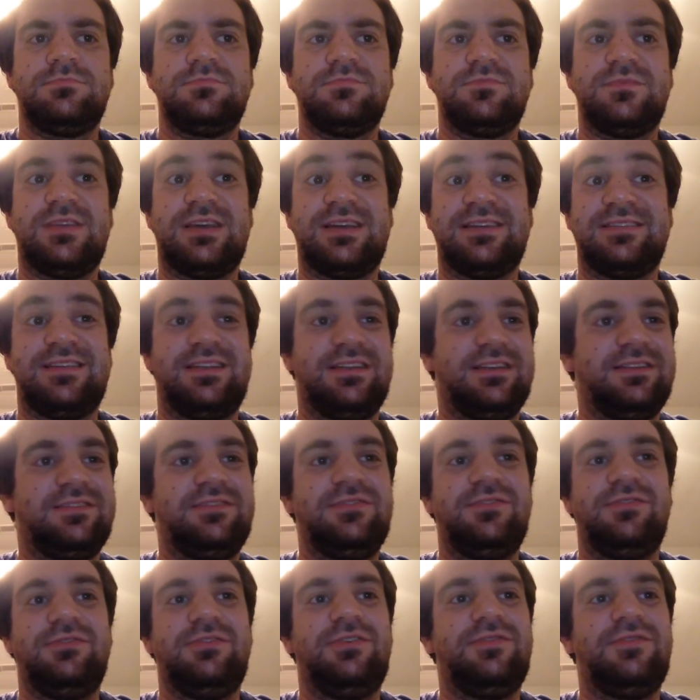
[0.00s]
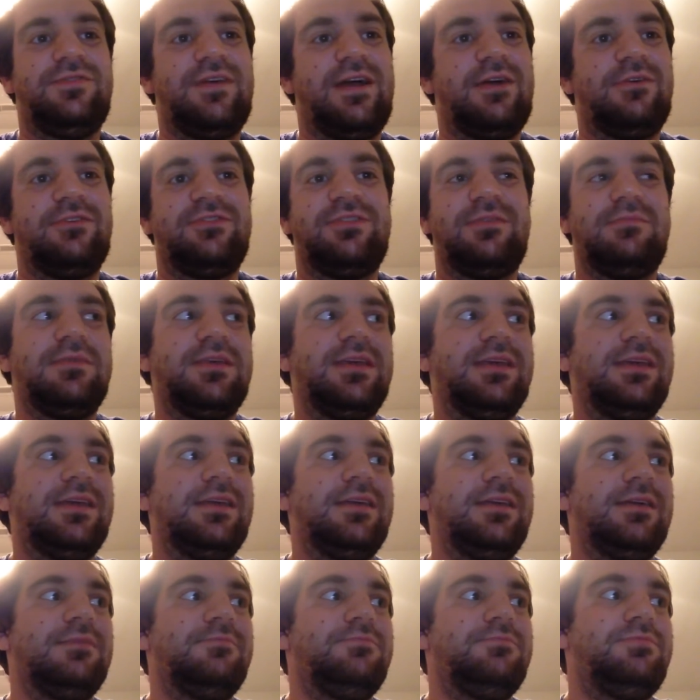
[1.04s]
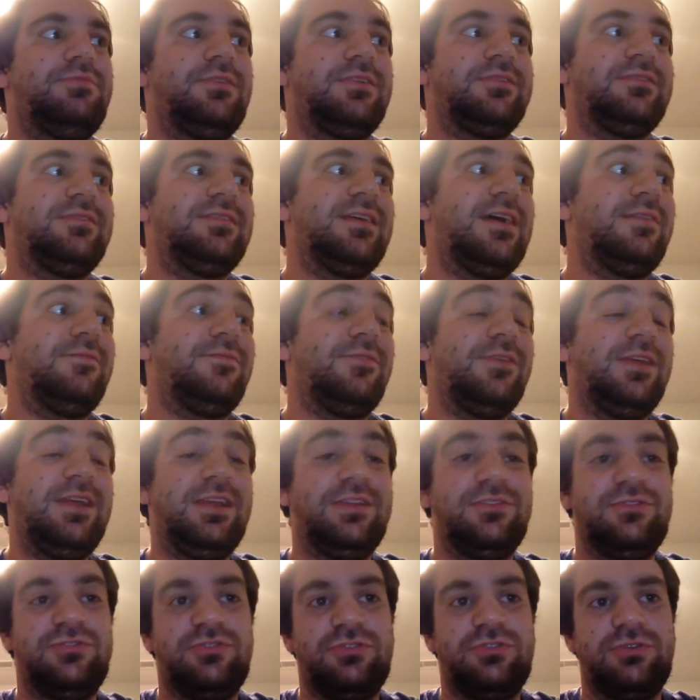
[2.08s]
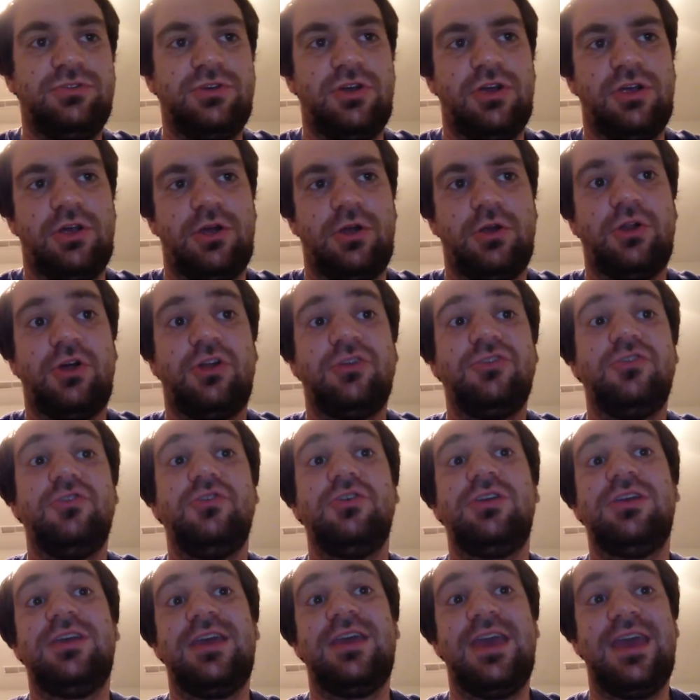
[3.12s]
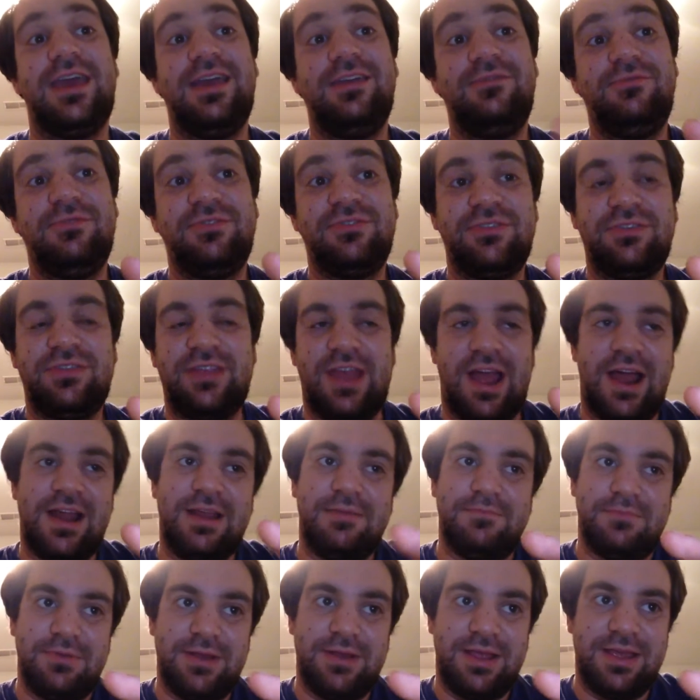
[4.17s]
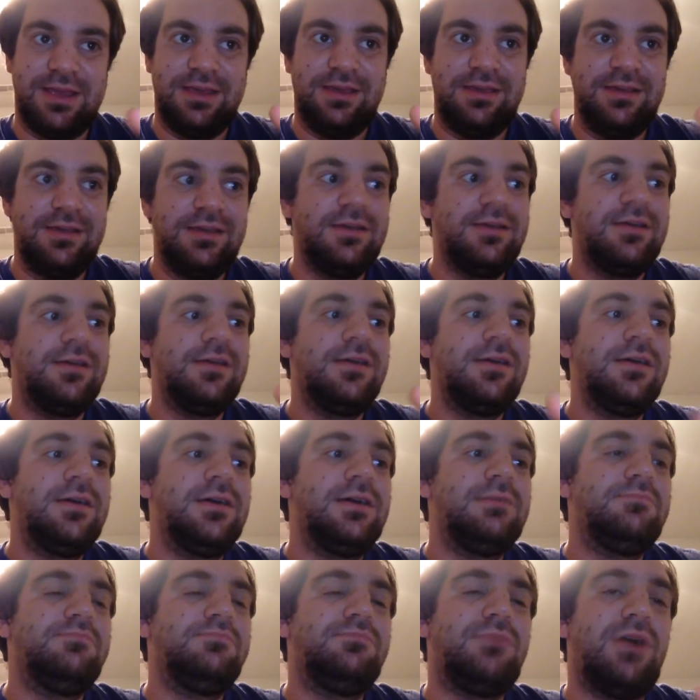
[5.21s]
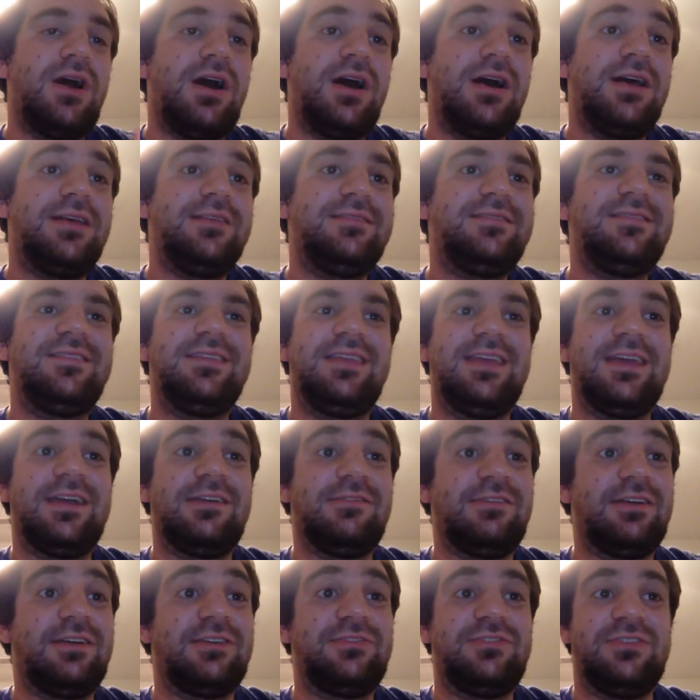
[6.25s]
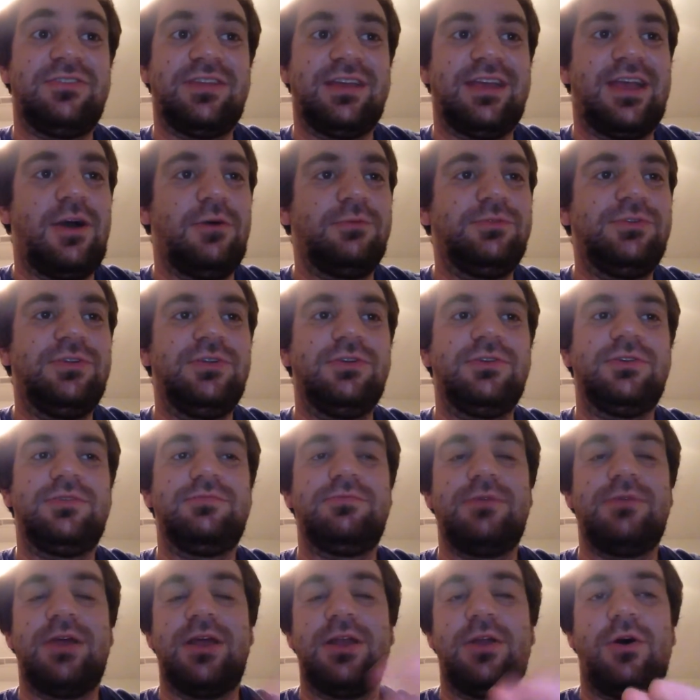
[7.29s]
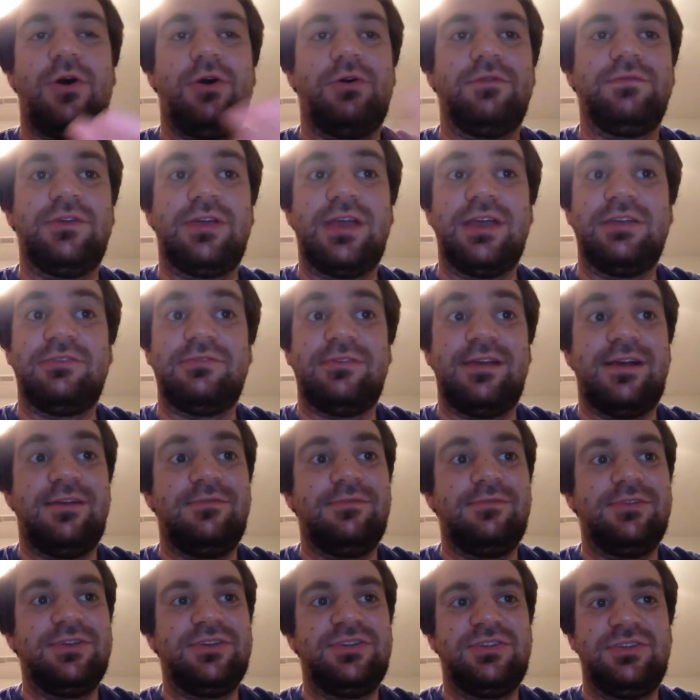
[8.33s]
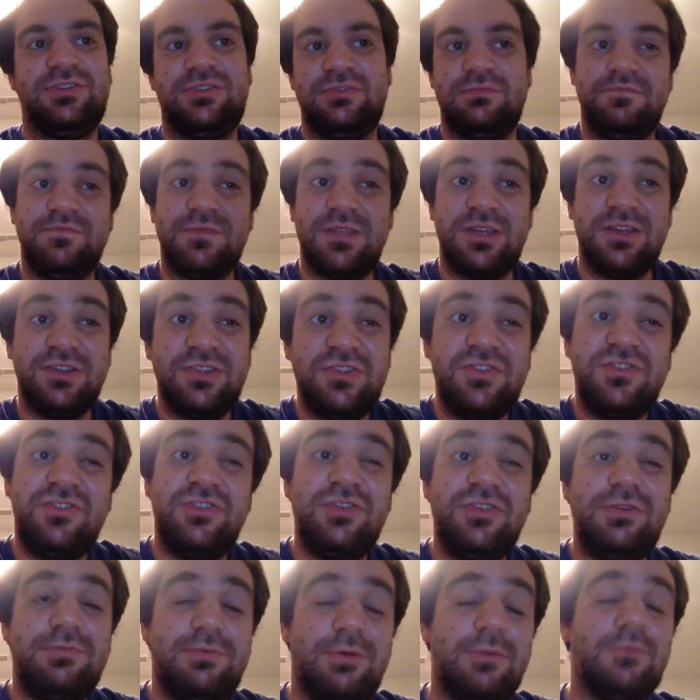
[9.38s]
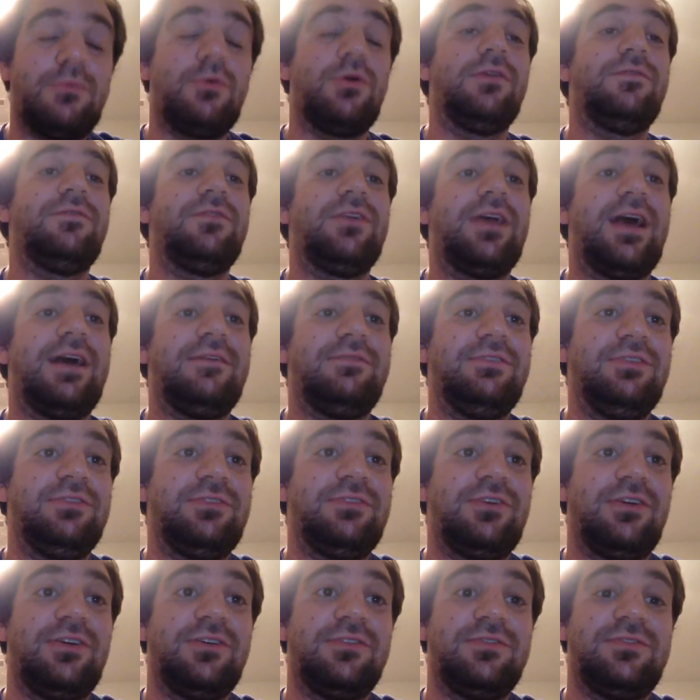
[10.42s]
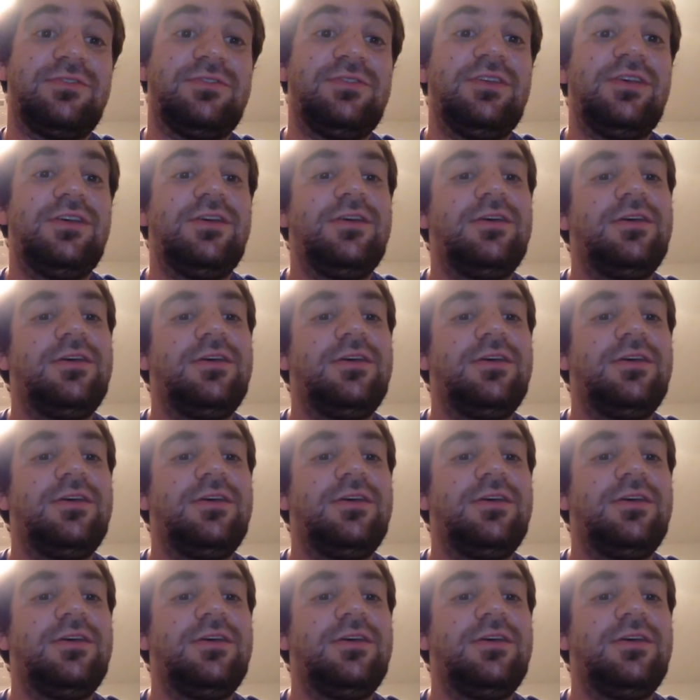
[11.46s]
Like I said, you can still devour something and get plus 10 for each card on your gauge, which is kind of big. But Gigarex just, like, helps you spread all of your gauge around, which is super important for half these cards.